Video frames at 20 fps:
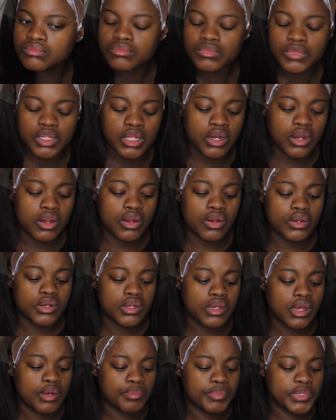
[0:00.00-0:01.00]
And I already
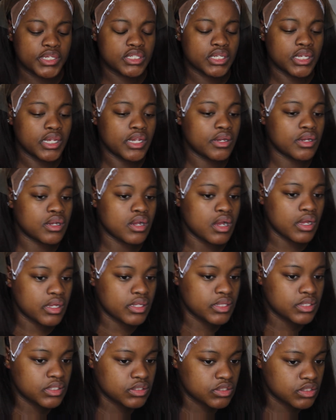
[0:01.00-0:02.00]
got a piece of hair caught
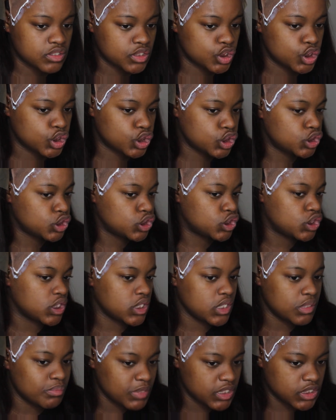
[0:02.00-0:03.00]
in this
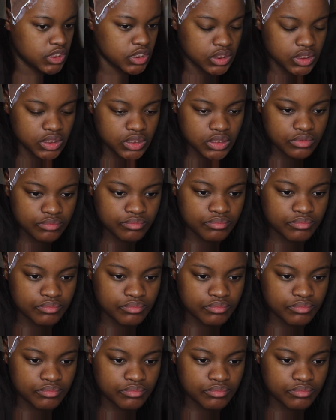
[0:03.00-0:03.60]
stingy majiggy.